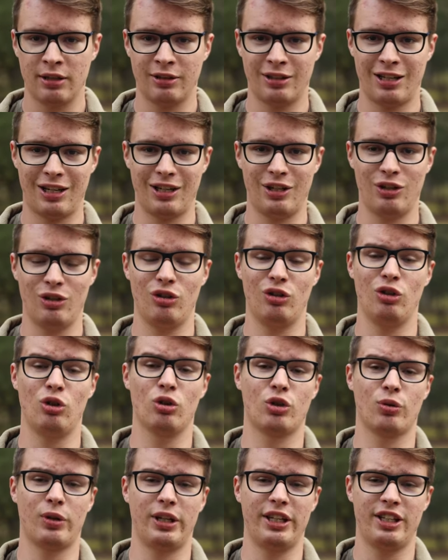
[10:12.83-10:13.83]
they
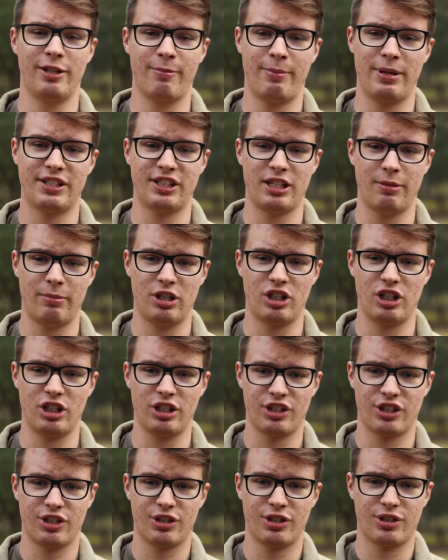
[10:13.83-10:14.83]
usually the best
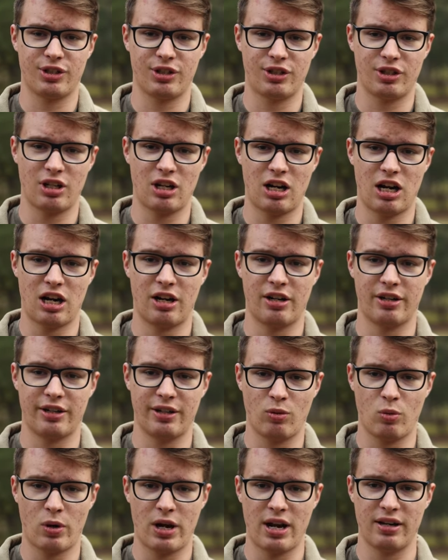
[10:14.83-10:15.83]
images are
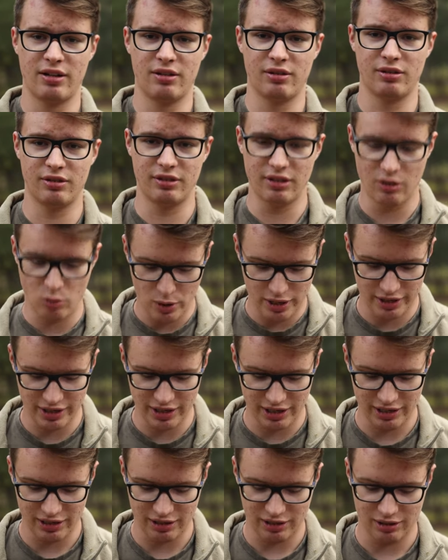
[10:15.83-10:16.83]
the one when
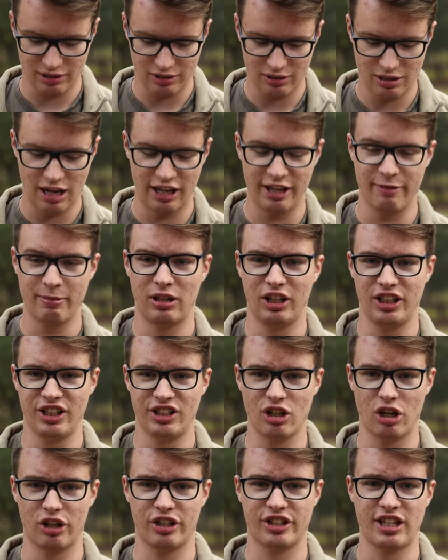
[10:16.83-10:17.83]
the animal
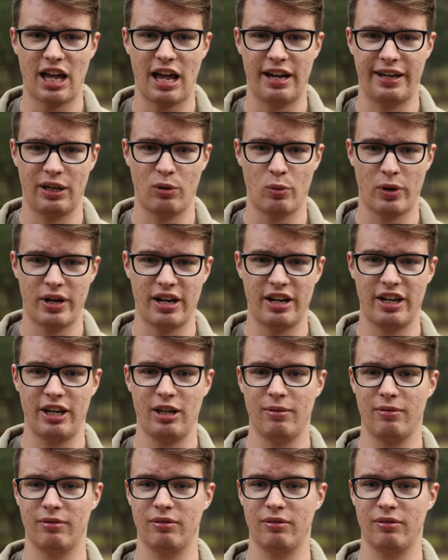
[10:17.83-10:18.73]
is not static, when any,